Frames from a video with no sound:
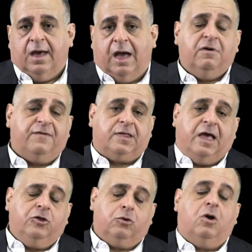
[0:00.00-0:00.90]
However,
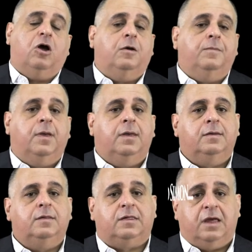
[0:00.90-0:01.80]
St. Jerome,
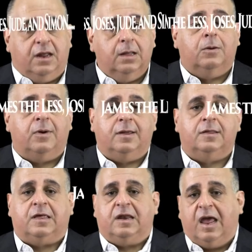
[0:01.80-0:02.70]
St. Hilary and
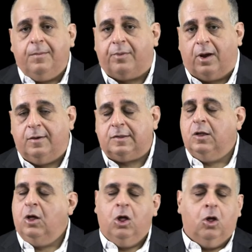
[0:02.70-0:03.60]
St.
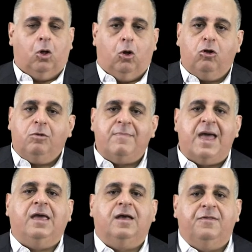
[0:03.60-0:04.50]
Ambrose all
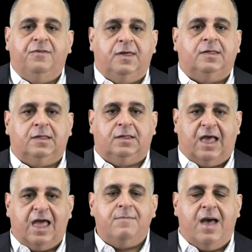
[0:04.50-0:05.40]
make this
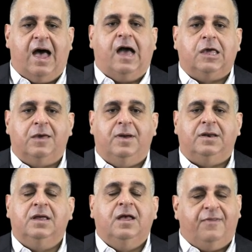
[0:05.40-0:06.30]
same
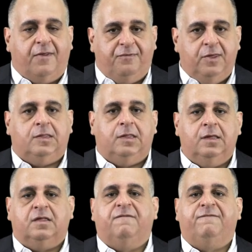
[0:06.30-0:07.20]
argument that this
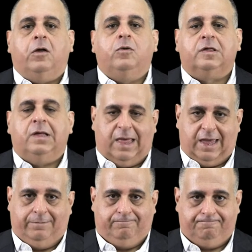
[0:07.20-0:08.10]
is a false
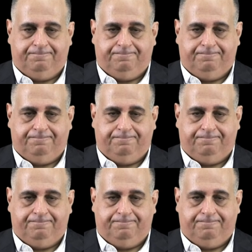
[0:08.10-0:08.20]
claim.